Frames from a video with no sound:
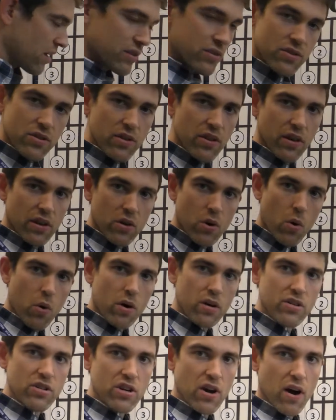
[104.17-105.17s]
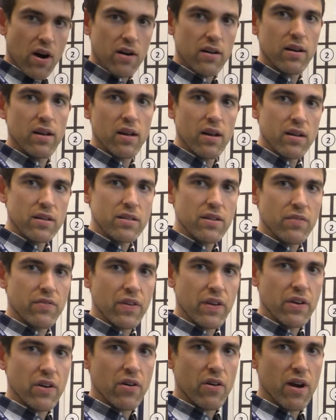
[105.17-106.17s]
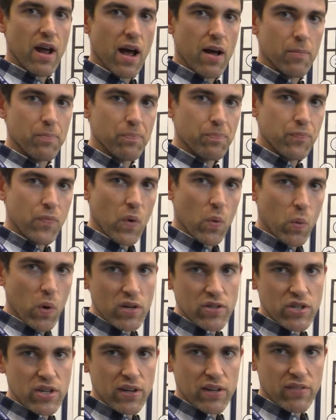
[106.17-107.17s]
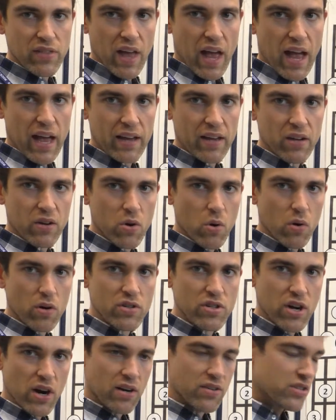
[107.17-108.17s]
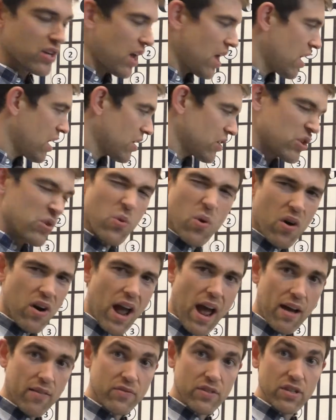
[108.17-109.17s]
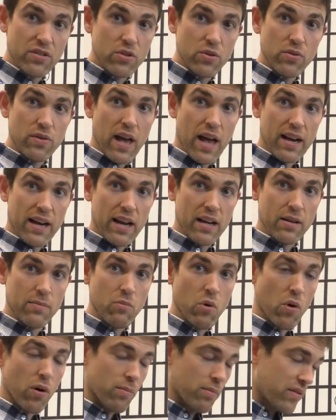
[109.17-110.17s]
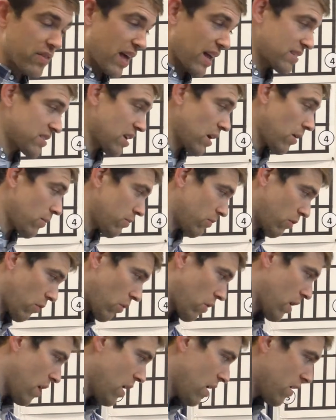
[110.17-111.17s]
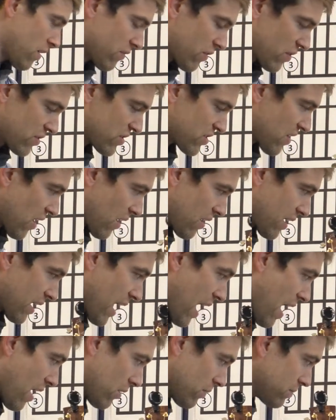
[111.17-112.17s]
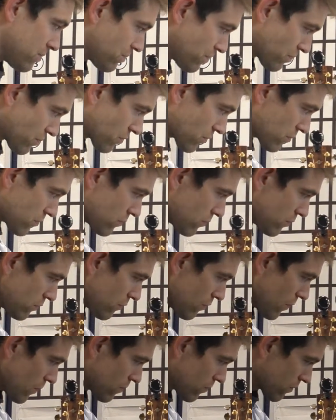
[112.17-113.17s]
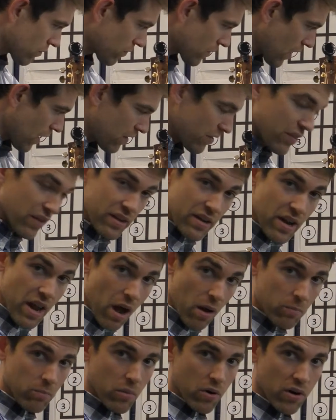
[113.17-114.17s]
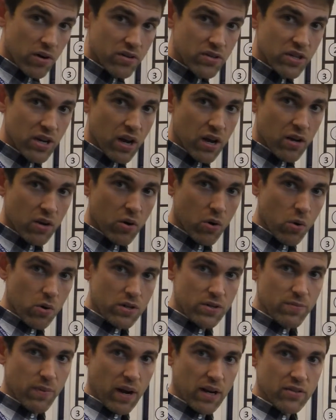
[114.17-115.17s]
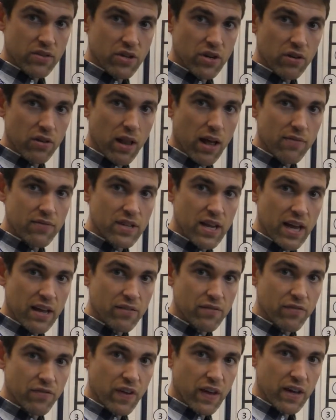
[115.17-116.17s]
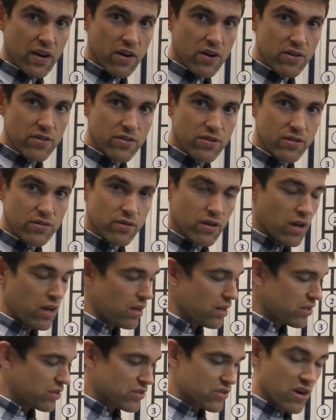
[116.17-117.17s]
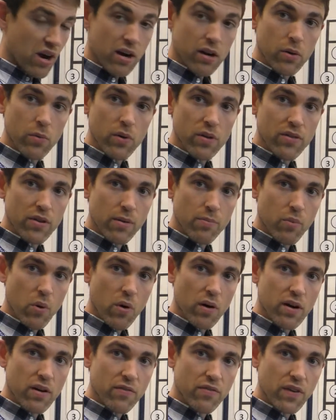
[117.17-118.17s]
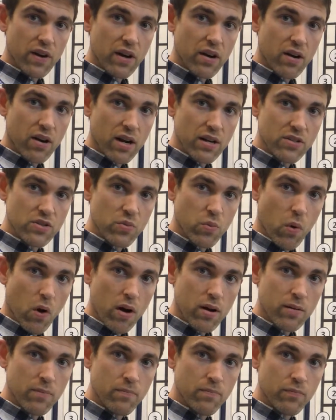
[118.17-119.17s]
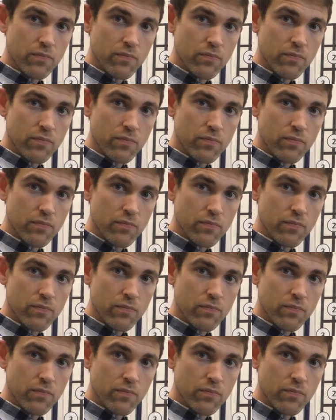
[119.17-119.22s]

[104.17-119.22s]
to the chord chart to figure it out. Once you get the hang of chord charts, you won't have to do that anymore, but that's helpful for starting out. The numbers correspond to your left-hand fingers. Starting with your pointer finger, it's 1,